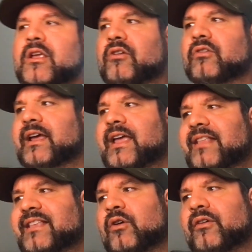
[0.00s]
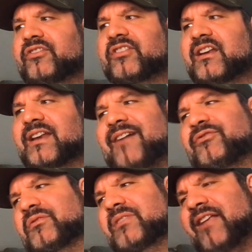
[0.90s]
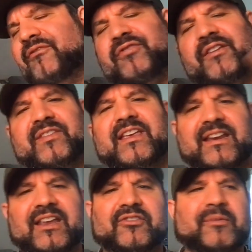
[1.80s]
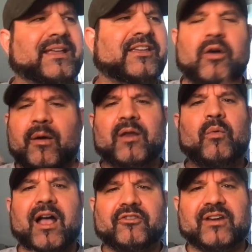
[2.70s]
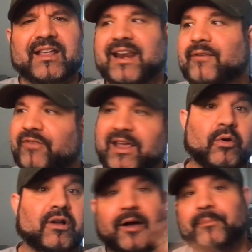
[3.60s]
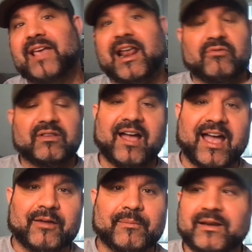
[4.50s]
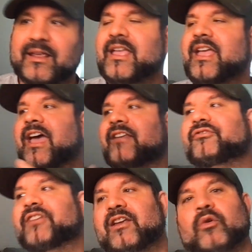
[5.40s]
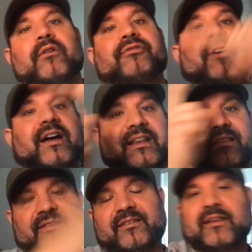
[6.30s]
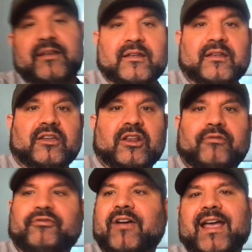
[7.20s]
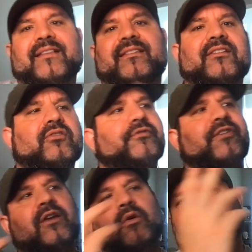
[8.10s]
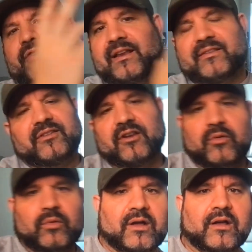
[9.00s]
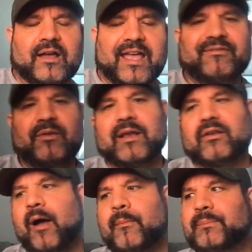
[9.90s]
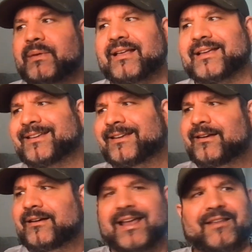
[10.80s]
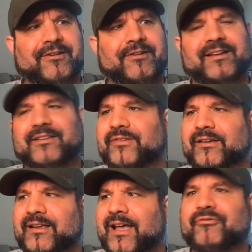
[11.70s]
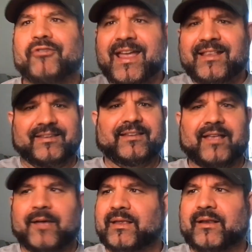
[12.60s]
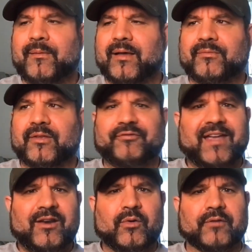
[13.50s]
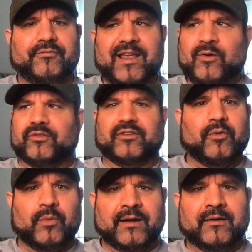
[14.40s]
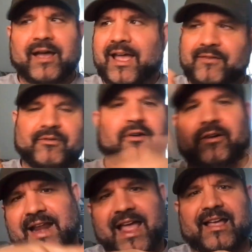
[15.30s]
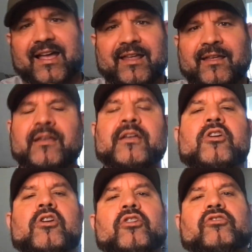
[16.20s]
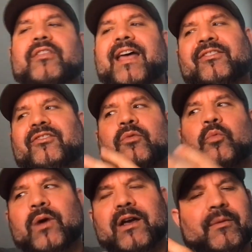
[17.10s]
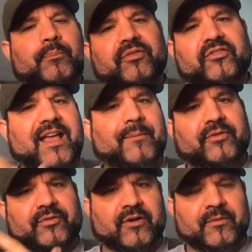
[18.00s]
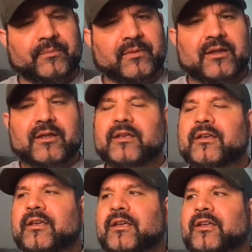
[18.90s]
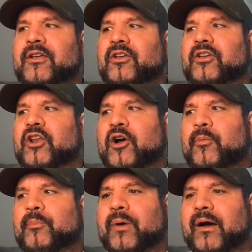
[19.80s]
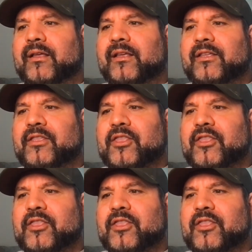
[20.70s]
Right. And then all of a sudden, after 10, 15 years, I'm like, you know, I'm going to watch it again. And Fedor comes out of retirement and Fedor fights, you know, Francis, or Fedor fights, you know, a heavyweight. I'm going to be like, I never heard of this fucking guy. Francis. I mean, Fedor's going to win. I never heard of that guy. So that's where it stems from. You know, but